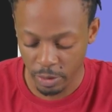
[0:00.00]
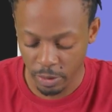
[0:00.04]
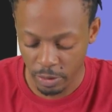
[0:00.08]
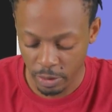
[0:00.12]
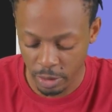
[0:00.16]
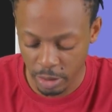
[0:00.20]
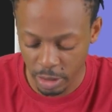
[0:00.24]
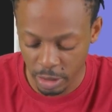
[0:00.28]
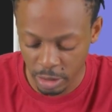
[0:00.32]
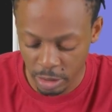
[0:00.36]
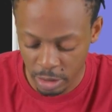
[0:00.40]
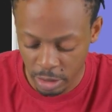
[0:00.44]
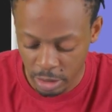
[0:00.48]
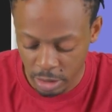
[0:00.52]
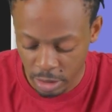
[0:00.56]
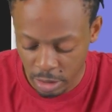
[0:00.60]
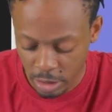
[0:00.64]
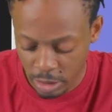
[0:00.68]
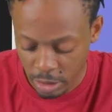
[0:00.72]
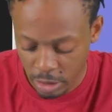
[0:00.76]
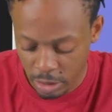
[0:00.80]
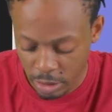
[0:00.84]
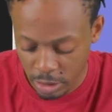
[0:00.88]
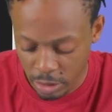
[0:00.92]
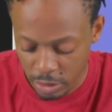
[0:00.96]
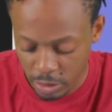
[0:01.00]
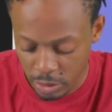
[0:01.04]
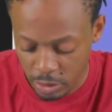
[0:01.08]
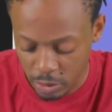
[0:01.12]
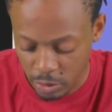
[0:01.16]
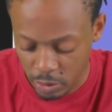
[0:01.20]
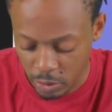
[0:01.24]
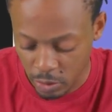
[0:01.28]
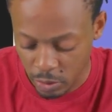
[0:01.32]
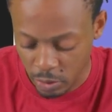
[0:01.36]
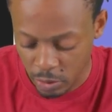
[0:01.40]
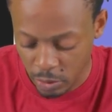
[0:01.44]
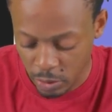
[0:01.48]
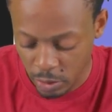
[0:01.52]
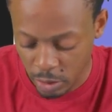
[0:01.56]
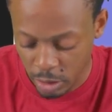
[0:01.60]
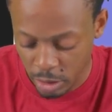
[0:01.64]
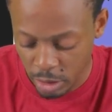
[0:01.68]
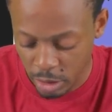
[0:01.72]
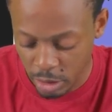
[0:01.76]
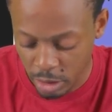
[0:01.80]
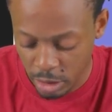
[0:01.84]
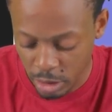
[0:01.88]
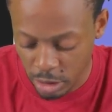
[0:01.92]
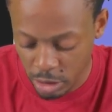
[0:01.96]
right? So
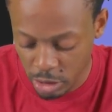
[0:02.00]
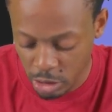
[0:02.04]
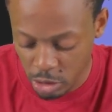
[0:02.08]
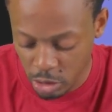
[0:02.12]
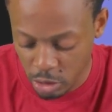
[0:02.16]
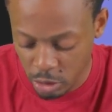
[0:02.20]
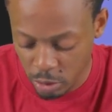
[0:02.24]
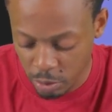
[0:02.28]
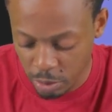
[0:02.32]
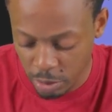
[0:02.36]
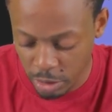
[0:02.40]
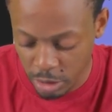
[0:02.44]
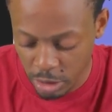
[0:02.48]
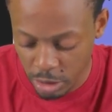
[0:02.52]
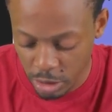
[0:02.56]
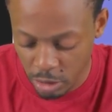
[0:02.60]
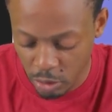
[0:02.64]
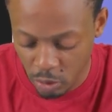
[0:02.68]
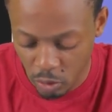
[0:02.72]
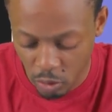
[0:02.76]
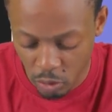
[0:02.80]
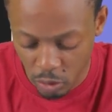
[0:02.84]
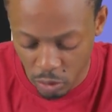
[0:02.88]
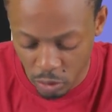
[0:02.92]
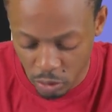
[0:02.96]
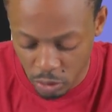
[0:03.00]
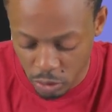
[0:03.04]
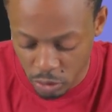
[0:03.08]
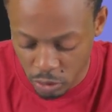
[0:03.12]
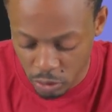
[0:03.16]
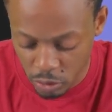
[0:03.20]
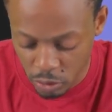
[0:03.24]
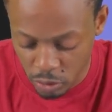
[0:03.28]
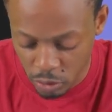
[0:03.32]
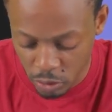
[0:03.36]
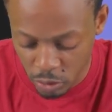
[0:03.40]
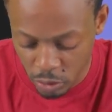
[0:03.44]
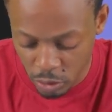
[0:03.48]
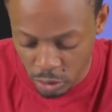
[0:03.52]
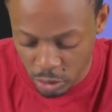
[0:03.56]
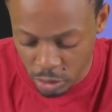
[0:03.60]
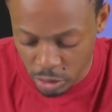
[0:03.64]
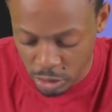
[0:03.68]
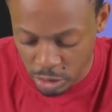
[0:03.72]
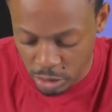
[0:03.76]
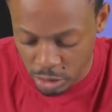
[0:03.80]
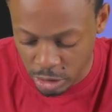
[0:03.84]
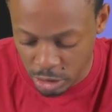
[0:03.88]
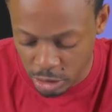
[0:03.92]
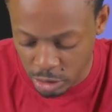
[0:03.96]
this should be equal to
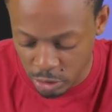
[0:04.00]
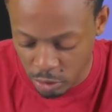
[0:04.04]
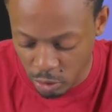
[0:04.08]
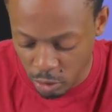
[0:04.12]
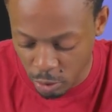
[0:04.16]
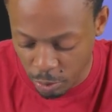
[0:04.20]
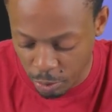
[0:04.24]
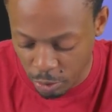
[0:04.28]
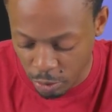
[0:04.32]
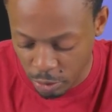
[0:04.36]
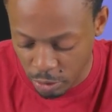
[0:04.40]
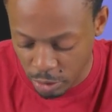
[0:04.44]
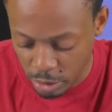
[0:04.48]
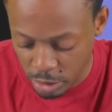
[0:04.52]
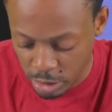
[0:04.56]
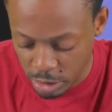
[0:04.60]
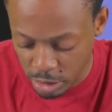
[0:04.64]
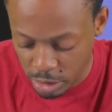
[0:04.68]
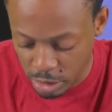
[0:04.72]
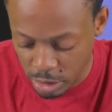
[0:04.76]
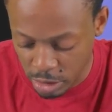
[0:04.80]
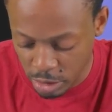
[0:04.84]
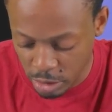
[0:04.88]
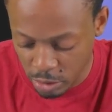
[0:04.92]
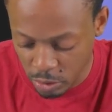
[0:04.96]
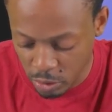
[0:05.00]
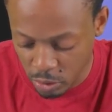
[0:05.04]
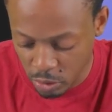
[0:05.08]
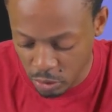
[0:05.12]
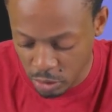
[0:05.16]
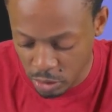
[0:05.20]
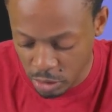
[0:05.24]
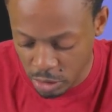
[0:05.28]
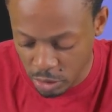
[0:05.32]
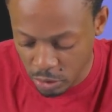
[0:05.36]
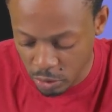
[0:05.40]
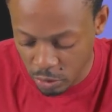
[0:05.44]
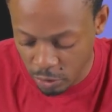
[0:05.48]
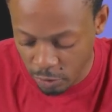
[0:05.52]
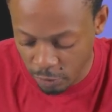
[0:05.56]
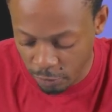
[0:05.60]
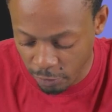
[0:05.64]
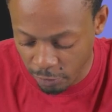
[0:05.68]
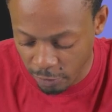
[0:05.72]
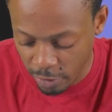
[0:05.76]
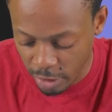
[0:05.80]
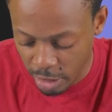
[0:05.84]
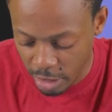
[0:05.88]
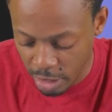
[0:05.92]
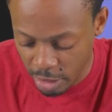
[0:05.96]

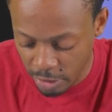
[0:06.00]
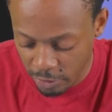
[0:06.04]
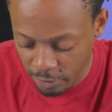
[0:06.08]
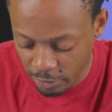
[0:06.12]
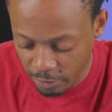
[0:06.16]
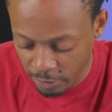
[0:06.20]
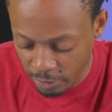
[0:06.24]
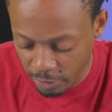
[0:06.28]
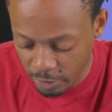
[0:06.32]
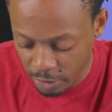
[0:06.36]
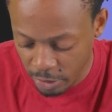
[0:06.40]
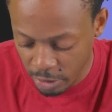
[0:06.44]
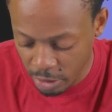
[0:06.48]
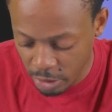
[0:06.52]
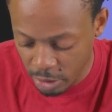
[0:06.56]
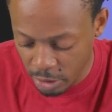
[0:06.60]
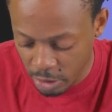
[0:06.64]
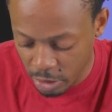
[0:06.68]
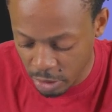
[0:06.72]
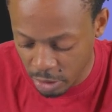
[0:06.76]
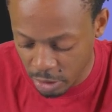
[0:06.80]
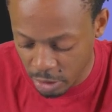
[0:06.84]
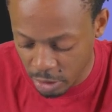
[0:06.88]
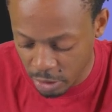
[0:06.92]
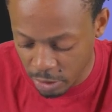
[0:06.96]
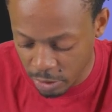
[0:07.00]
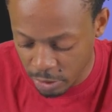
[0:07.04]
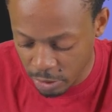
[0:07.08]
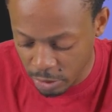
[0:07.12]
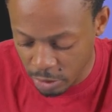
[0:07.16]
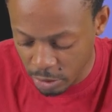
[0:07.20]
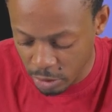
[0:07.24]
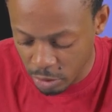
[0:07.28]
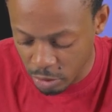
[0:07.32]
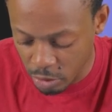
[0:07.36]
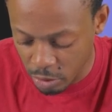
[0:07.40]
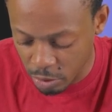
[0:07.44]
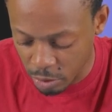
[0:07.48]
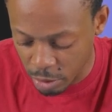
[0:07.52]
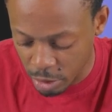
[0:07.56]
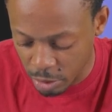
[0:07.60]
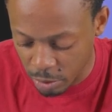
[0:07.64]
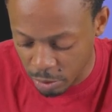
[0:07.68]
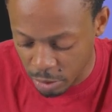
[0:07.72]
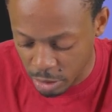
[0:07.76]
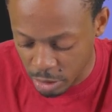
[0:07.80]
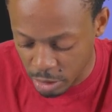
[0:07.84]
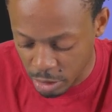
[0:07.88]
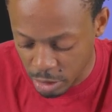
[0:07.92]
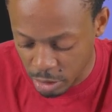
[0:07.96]
0.005 cubic
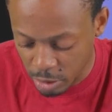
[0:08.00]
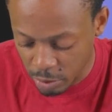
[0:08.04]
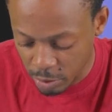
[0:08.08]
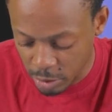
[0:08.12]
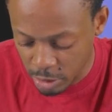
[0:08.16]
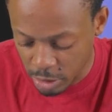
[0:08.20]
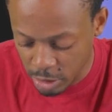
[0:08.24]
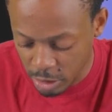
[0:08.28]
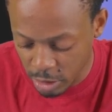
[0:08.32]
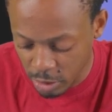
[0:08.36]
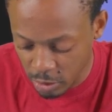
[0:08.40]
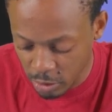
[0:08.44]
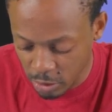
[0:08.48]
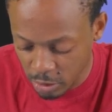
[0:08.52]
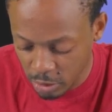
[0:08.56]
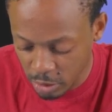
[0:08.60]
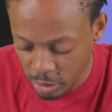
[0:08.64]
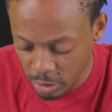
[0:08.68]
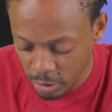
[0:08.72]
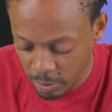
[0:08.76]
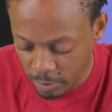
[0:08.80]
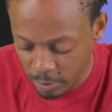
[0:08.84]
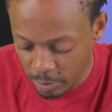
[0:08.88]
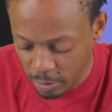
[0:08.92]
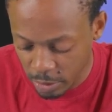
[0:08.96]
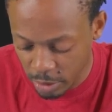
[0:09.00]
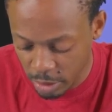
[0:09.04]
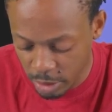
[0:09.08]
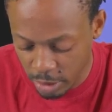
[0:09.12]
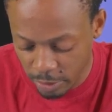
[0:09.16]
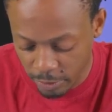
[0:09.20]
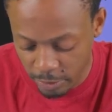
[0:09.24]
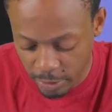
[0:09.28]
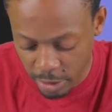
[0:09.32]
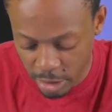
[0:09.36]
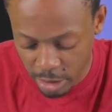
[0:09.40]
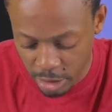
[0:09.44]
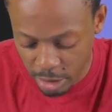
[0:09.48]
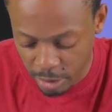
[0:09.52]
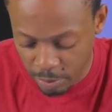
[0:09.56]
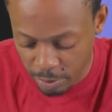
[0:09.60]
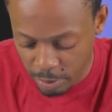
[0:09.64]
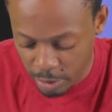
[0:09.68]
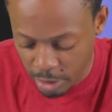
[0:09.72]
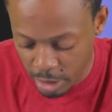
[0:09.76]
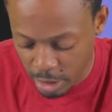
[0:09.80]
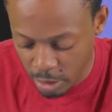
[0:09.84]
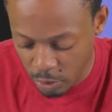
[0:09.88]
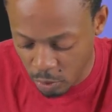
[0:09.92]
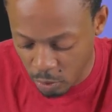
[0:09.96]
meters per second divided
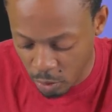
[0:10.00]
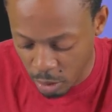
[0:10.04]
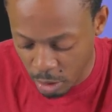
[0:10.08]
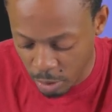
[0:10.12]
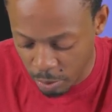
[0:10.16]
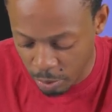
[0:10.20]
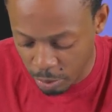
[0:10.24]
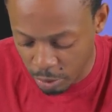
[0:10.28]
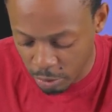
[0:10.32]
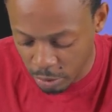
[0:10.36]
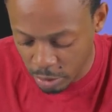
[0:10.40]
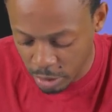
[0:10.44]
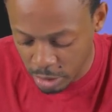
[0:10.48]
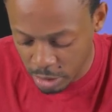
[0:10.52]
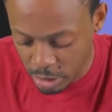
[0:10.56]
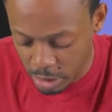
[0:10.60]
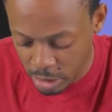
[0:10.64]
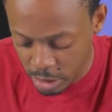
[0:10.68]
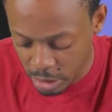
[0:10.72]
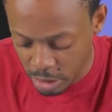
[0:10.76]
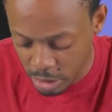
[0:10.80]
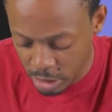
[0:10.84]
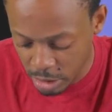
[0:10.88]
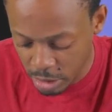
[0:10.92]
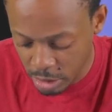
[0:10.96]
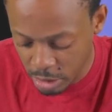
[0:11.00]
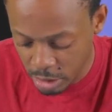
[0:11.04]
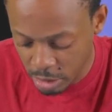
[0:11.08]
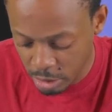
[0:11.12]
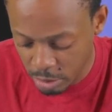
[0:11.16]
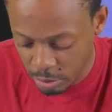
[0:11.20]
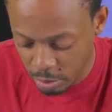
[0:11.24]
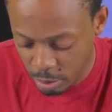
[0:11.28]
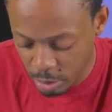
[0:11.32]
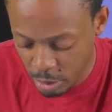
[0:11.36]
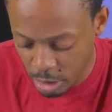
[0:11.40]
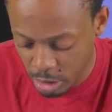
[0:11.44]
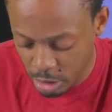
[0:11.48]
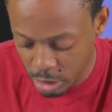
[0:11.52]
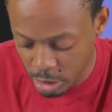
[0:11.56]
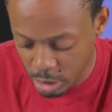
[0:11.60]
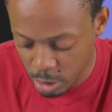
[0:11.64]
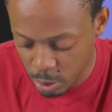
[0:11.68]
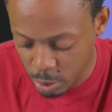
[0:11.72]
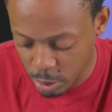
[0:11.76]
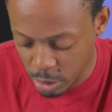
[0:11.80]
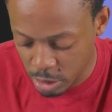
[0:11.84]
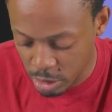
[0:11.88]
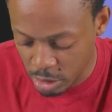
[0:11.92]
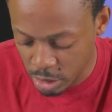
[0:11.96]
by 1.6
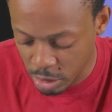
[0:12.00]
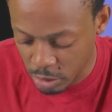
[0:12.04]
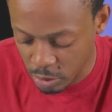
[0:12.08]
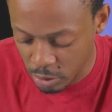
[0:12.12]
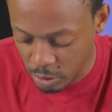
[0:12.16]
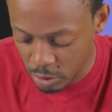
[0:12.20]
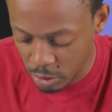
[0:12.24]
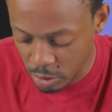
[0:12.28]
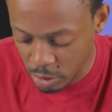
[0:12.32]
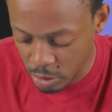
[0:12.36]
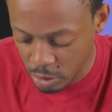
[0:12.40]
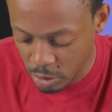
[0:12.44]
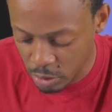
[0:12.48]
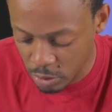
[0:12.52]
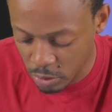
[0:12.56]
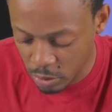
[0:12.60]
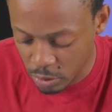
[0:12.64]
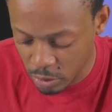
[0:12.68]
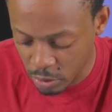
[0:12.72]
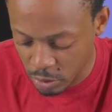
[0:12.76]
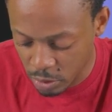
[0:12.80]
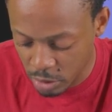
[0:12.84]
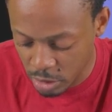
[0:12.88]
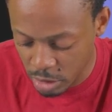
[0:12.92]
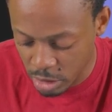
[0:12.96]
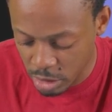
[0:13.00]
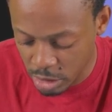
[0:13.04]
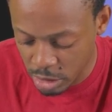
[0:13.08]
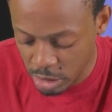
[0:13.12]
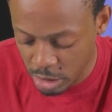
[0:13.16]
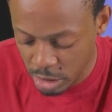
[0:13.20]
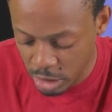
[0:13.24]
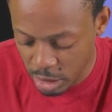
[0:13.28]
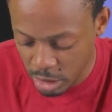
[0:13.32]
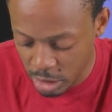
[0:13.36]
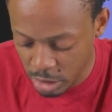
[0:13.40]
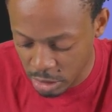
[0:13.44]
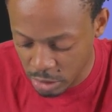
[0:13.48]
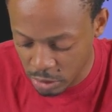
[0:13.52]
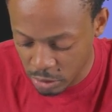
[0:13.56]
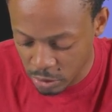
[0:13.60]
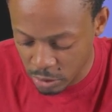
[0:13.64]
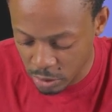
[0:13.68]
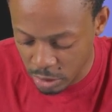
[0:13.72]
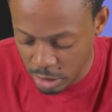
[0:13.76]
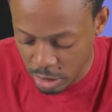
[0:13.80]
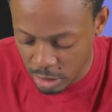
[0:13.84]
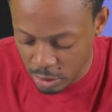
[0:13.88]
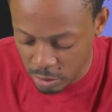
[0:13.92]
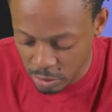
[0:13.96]
meters per second. So these
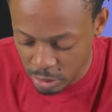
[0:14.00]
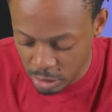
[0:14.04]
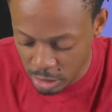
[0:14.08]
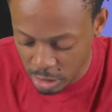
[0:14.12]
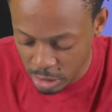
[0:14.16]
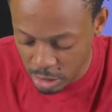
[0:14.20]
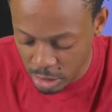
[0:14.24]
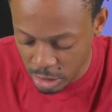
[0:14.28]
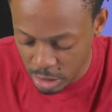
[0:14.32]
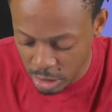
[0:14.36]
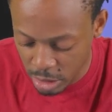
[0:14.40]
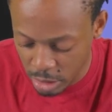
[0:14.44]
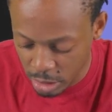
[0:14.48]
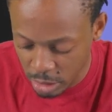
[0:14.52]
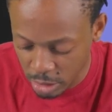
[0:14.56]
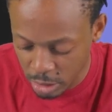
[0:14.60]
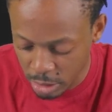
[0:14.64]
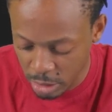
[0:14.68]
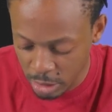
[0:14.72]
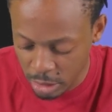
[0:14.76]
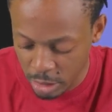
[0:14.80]
cancel out here,